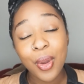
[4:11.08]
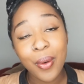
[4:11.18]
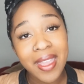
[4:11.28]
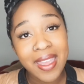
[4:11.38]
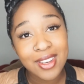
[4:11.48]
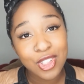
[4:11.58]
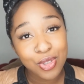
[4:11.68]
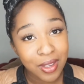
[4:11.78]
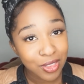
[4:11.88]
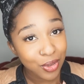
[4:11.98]
go ahead and
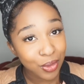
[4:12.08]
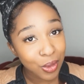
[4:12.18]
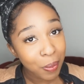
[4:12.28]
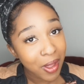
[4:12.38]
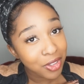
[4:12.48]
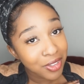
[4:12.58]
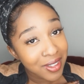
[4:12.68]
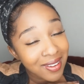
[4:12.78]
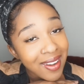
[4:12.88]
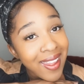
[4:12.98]
join the group. Other
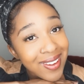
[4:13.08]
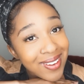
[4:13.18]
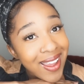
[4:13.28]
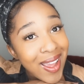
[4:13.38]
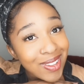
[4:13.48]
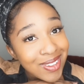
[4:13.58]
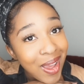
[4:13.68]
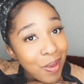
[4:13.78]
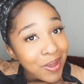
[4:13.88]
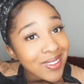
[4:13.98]
than that, you guys,
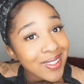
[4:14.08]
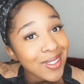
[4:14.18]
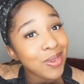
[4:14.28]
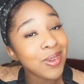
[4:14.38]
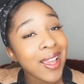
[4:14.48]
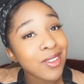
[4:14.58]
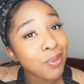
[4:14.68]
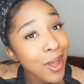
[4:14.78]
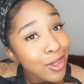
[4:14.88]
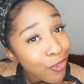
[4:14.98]
I'll be seeing you next
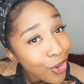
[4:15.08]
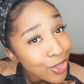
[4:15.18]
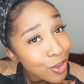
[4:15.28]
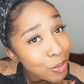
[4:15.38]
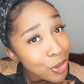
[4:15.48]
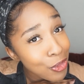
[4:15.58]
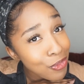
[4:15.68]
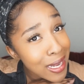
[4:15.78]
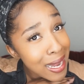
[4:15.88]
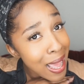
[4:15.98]
month for some new
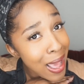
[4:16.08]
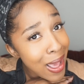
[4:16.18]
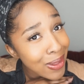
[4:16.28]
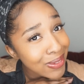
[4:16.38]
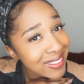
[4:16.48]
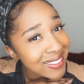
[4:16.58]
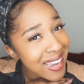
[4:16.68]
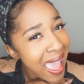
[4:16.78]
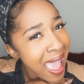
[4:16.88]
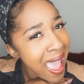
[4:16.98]
videos.
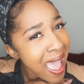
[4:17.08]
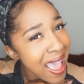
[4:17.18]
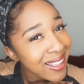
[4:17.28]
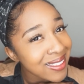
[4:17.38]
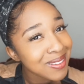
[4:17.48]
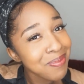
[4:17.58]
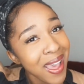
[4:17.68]
Yes!